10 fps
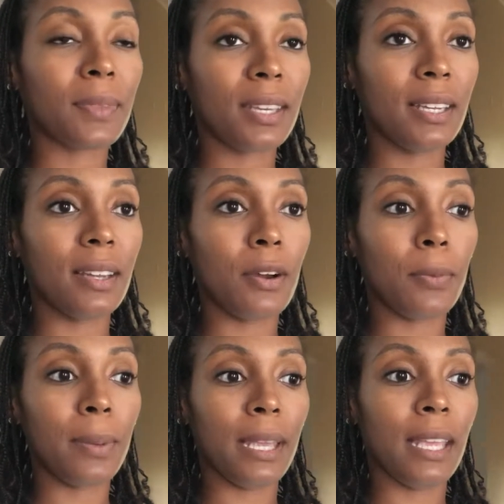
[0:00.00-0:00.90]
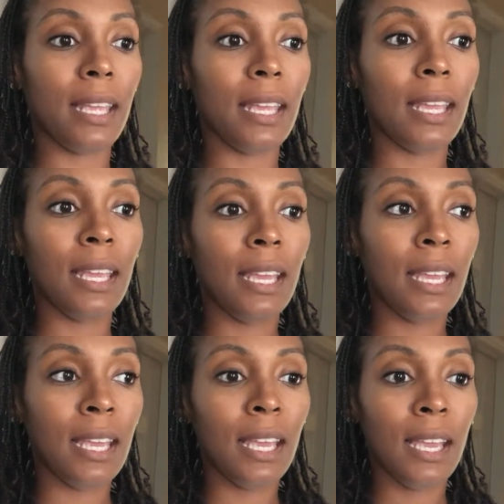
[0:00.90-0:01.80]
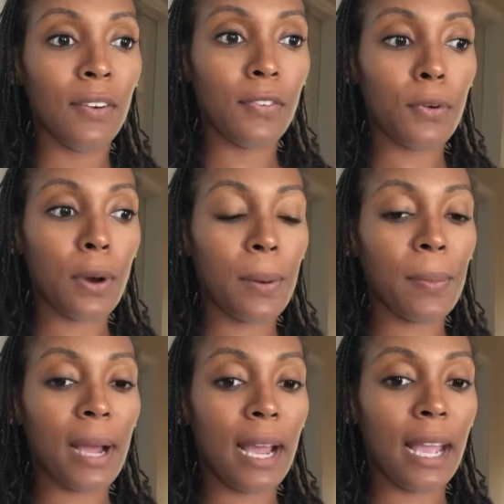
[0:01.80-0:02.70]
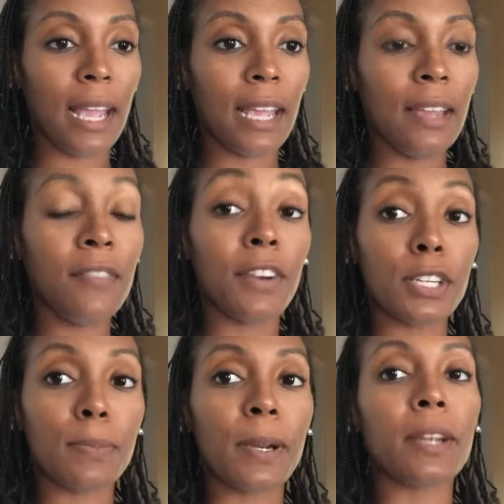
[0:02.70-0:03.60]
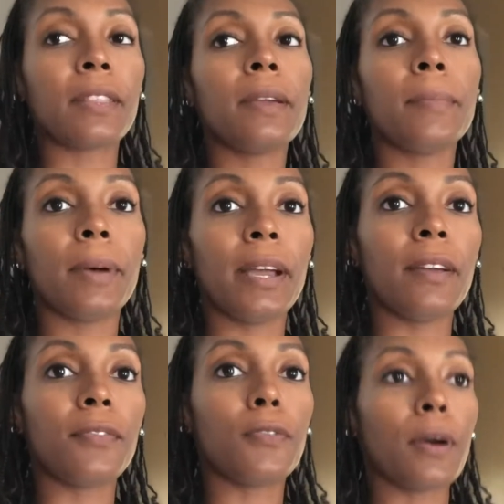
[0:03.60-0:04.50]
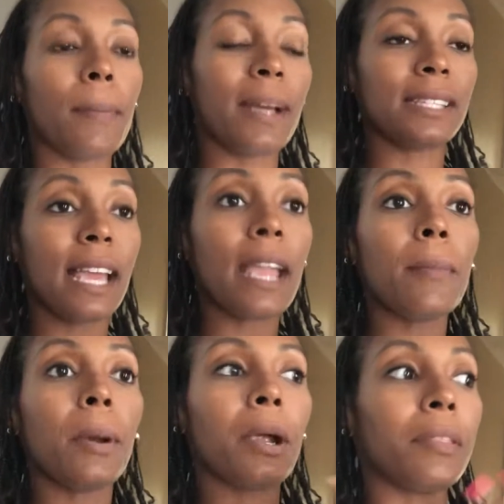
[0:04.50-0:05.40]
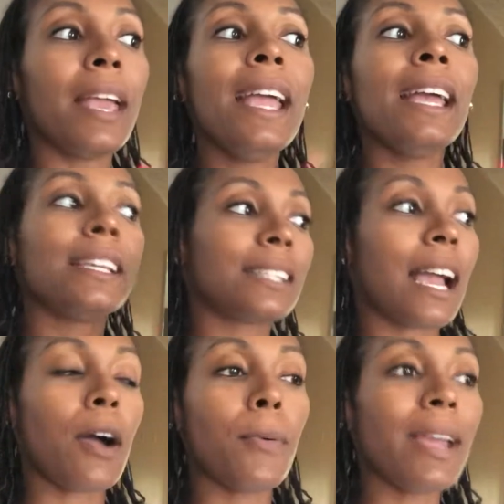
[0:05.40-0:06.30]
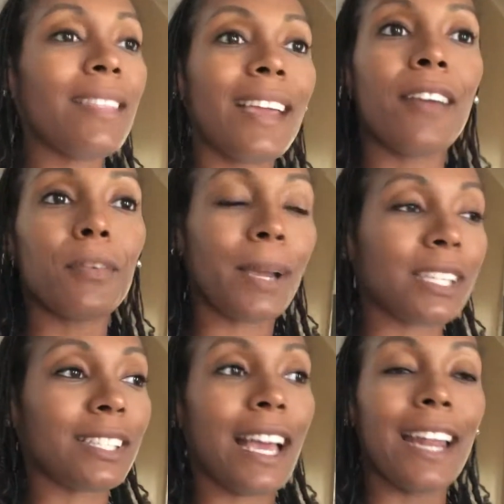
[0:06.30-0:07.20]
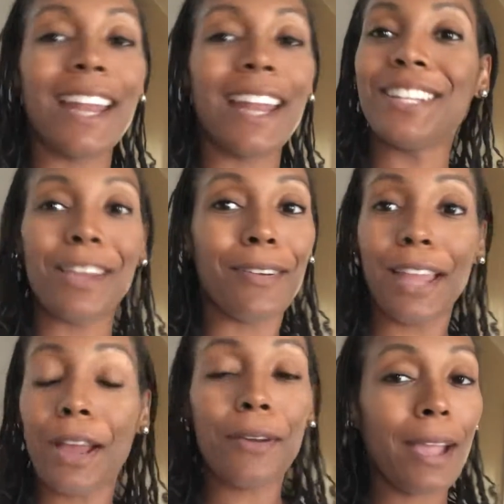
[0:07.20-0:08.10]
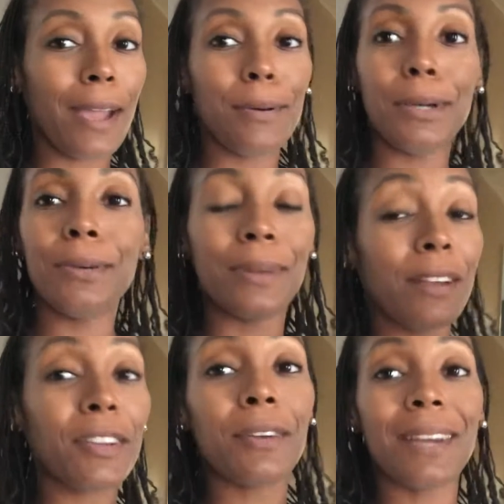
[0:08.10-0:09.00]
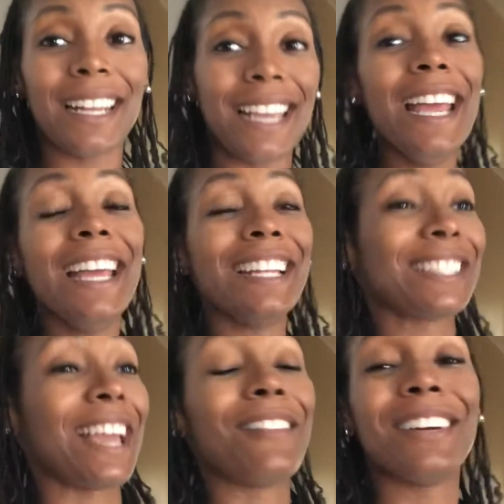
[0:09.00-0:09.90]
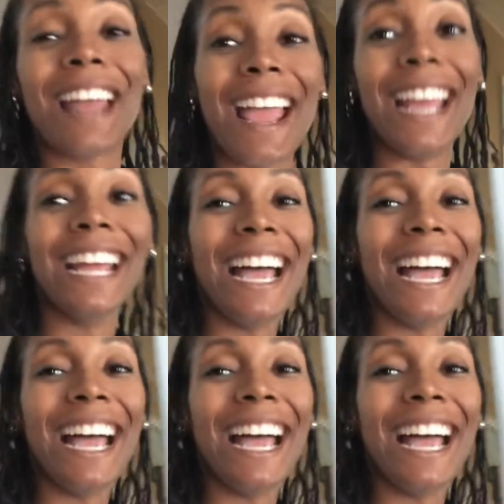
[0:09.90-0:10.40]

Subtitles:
an OB for my first birth. But for my second birth, it's like I went in there, everybody just sat down, and they were like, okay, well, whenever you're ready. I was like, well, dang.